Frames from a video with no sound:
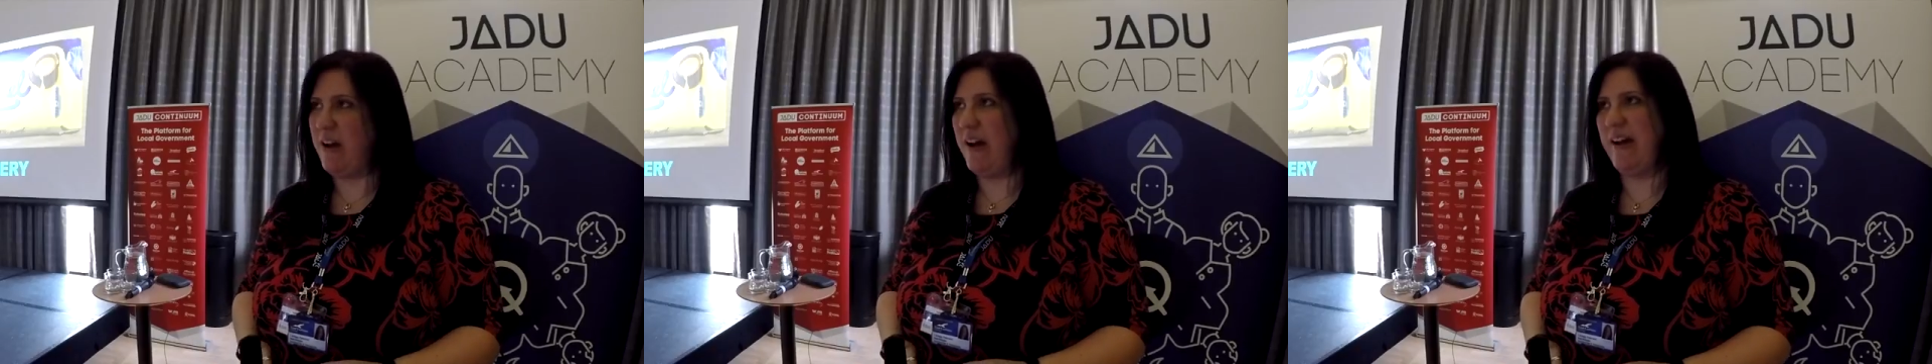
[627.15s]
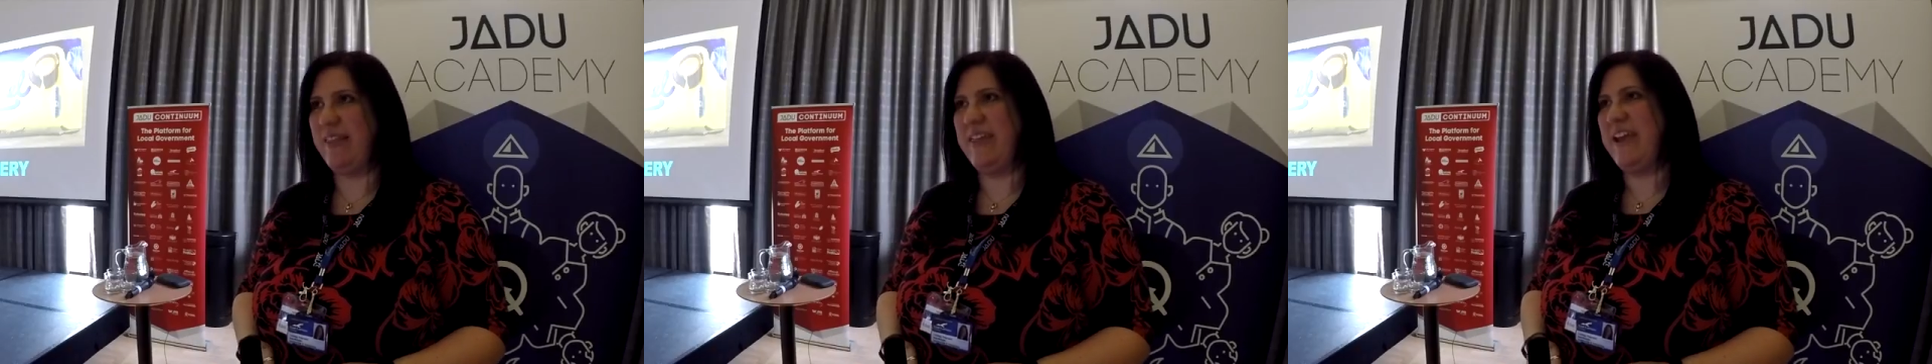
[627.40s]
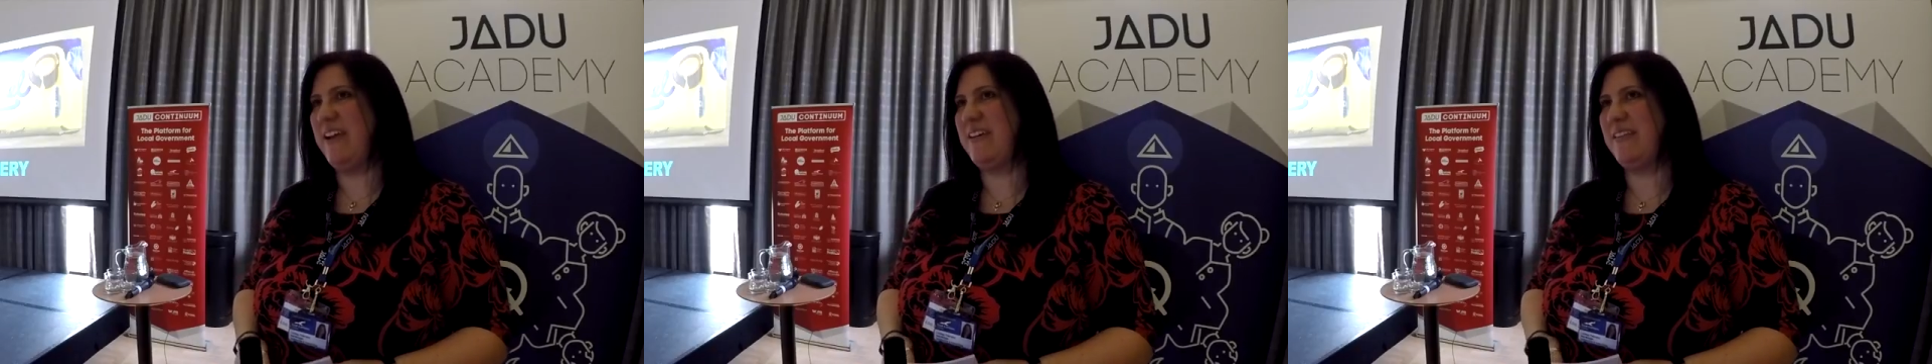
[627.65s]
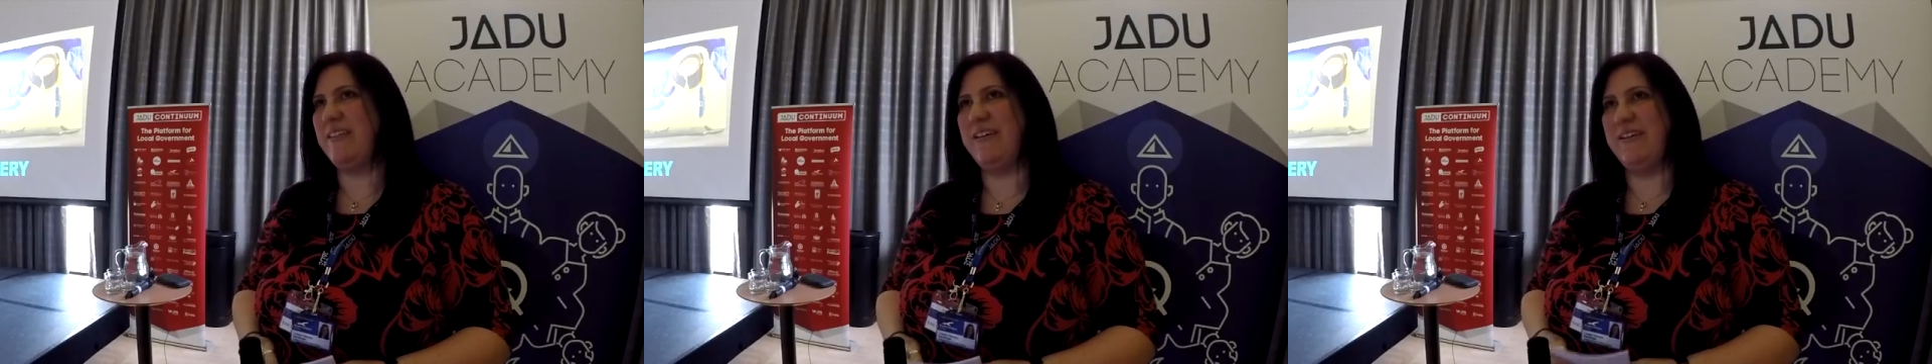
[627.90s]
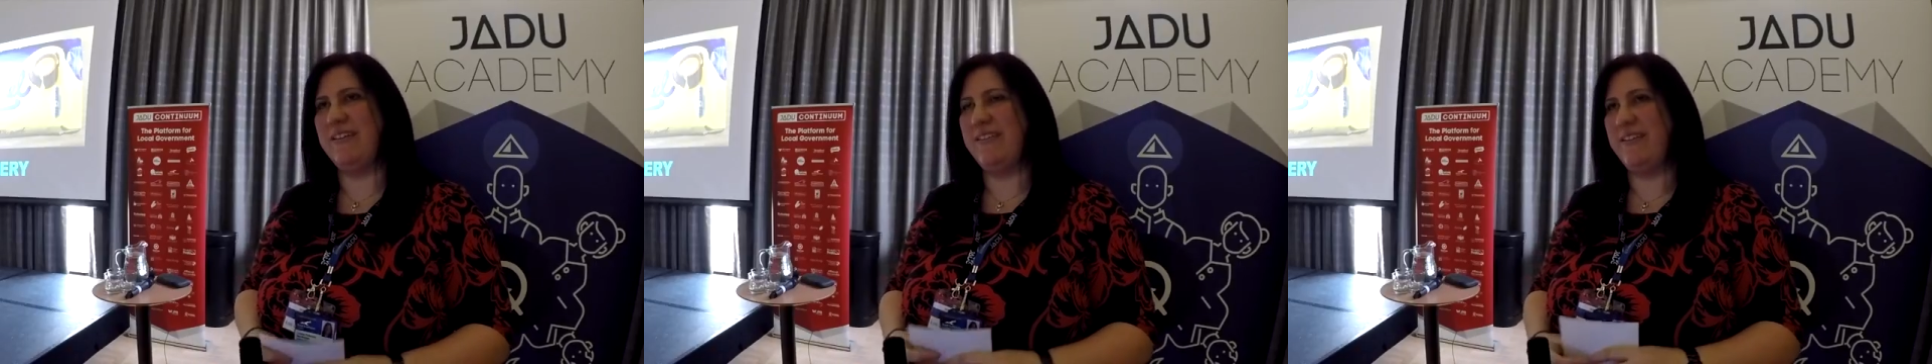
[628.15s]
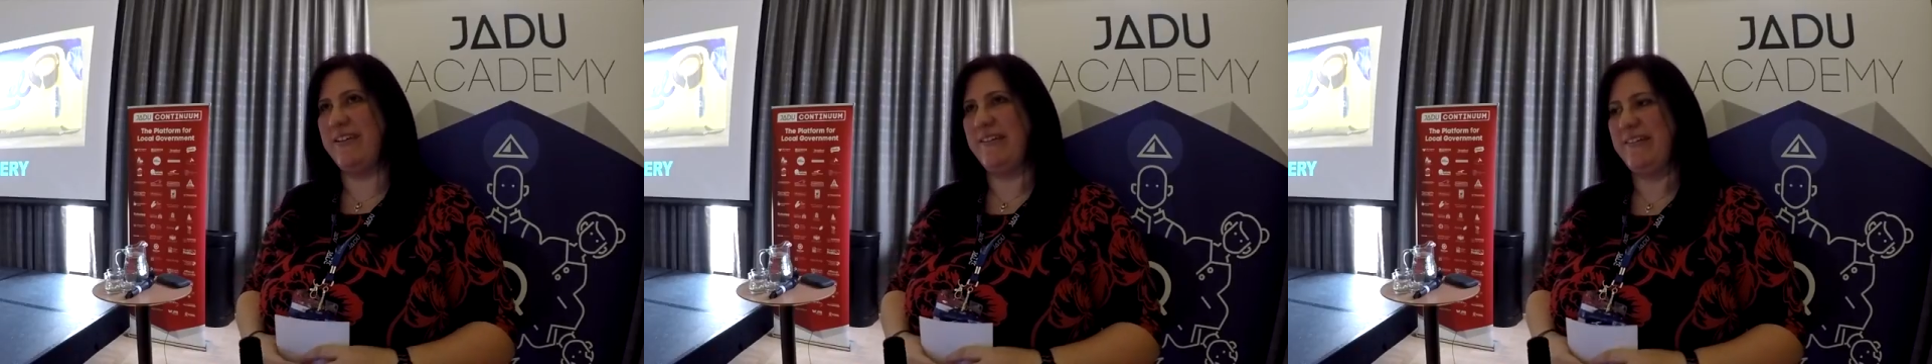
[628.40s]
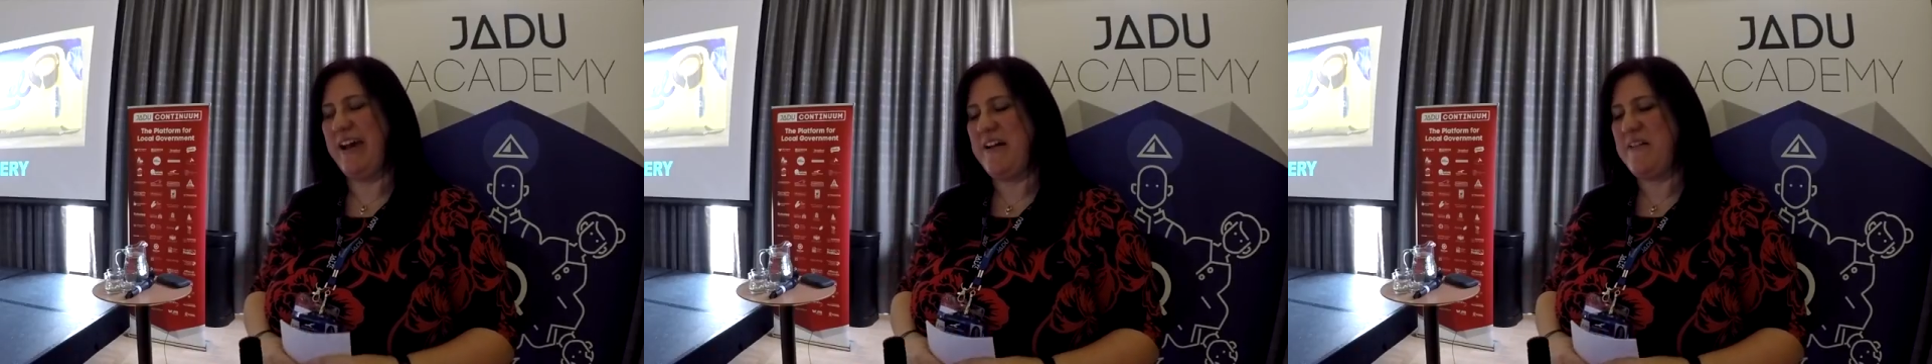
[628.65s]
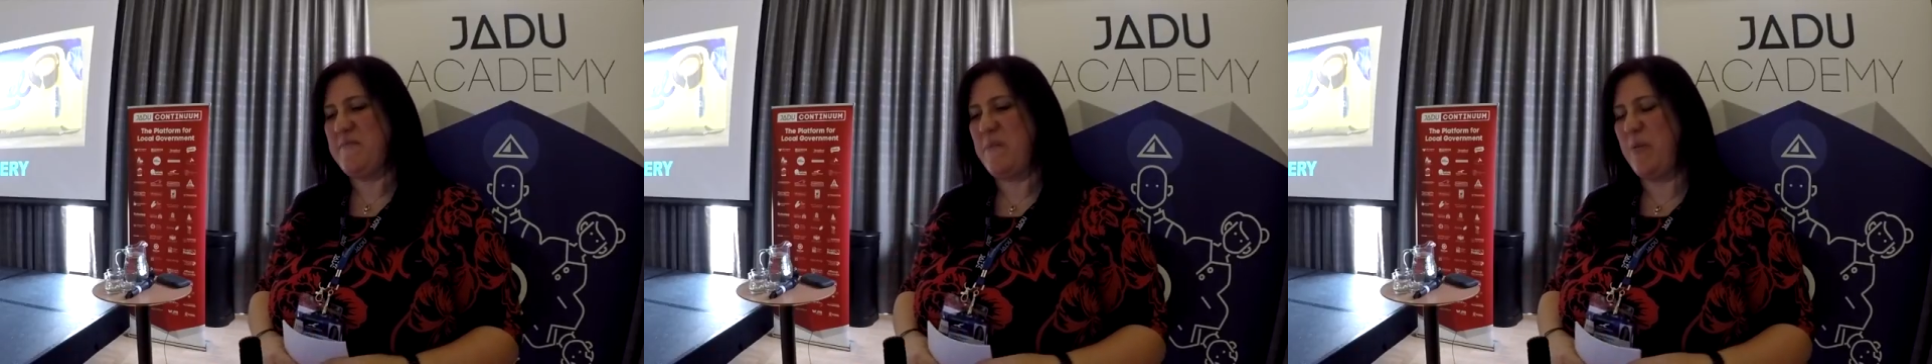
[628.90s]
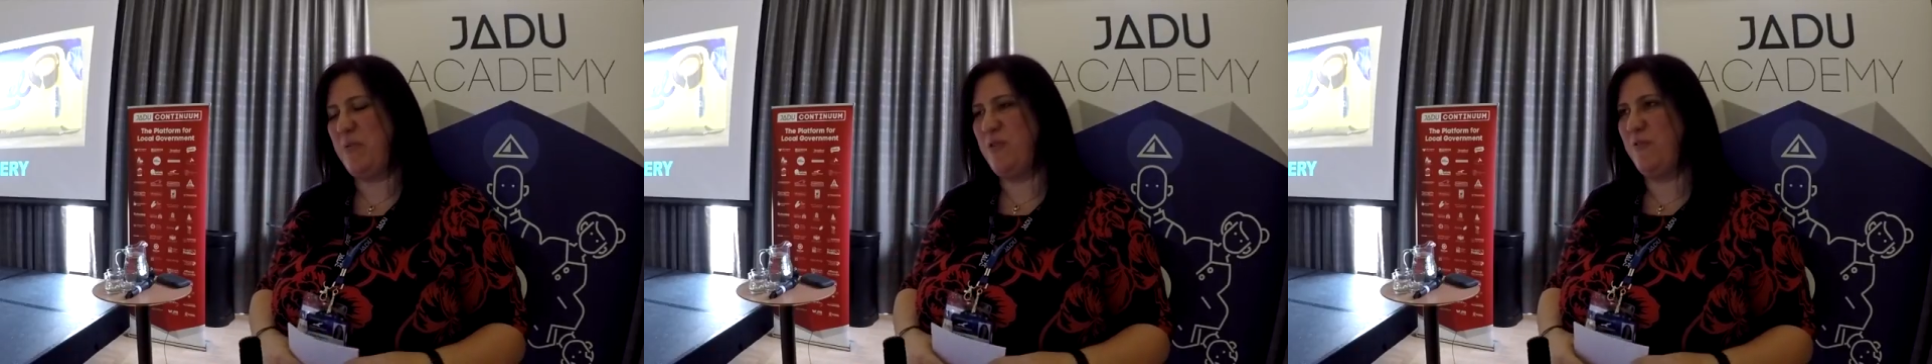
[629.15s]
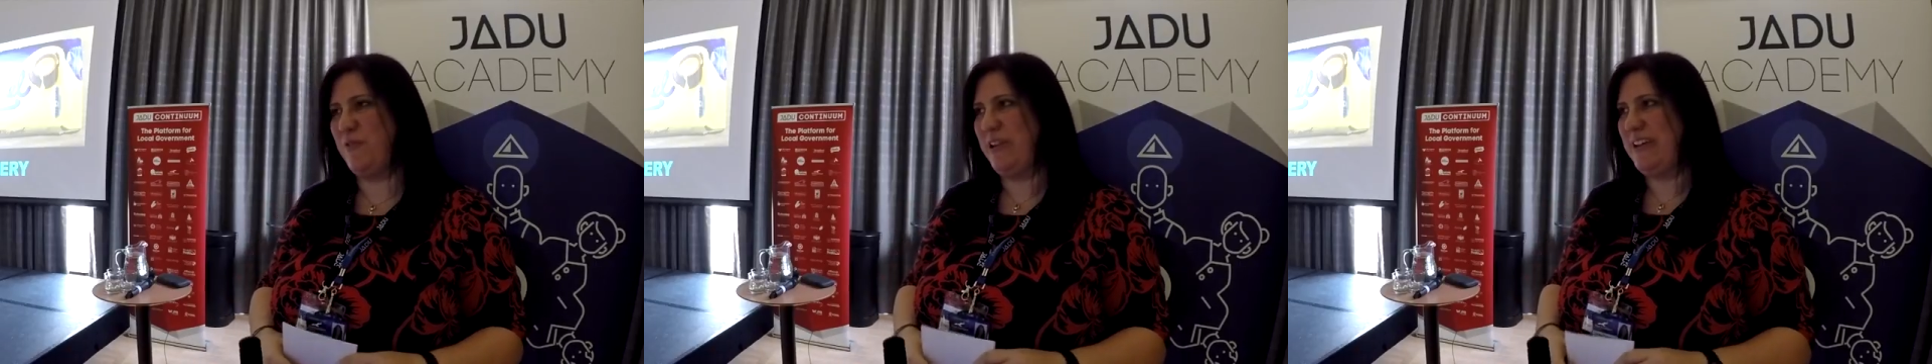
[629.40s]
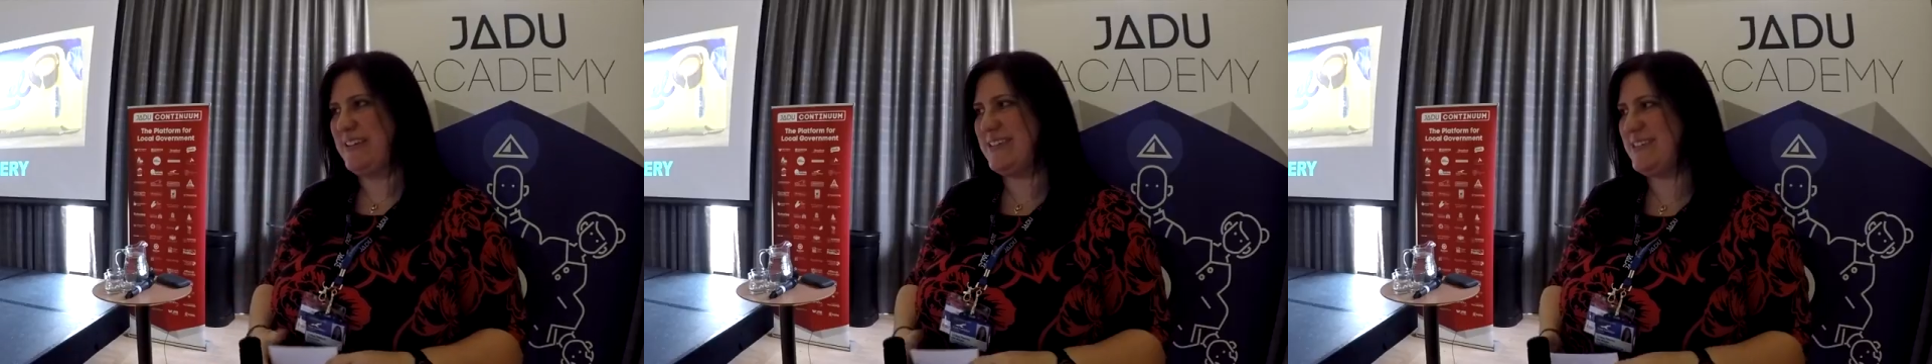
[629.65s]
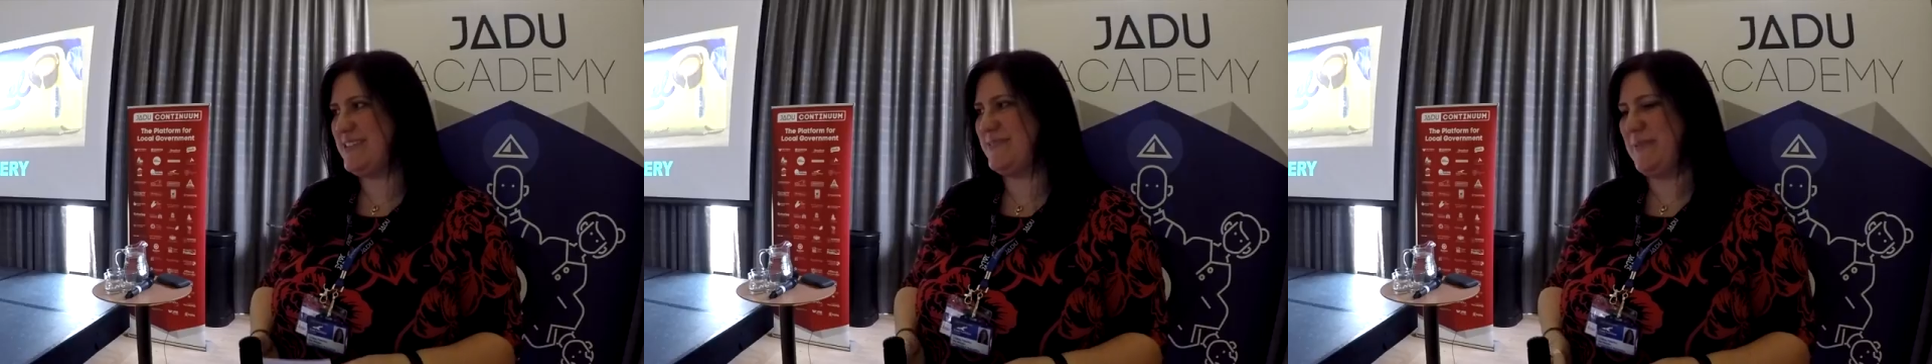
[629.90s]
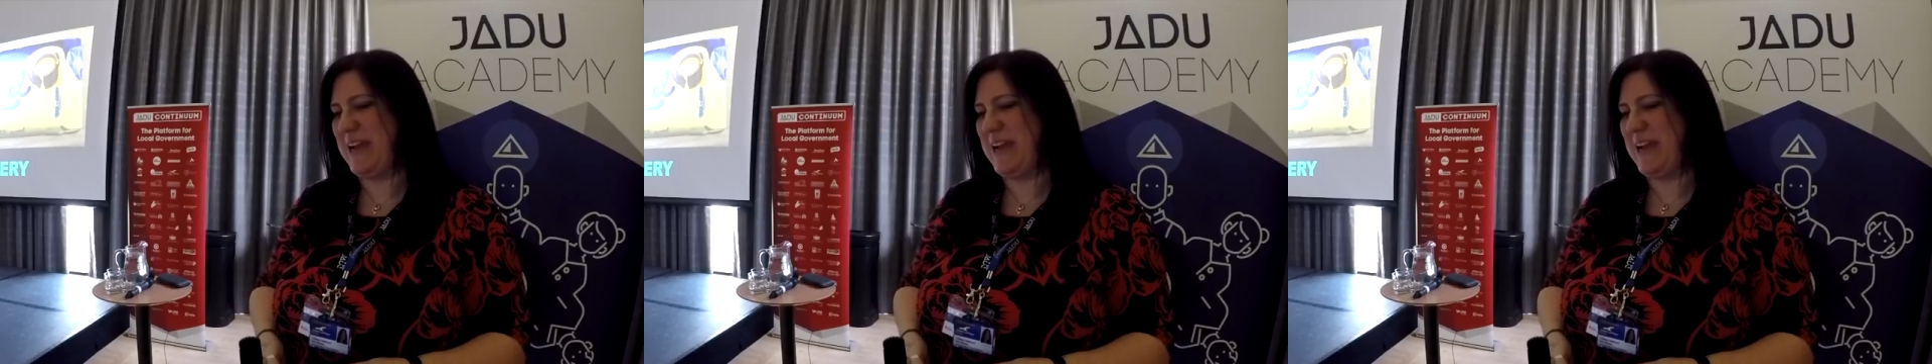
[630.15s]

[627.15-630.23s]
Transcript: I think the approval list,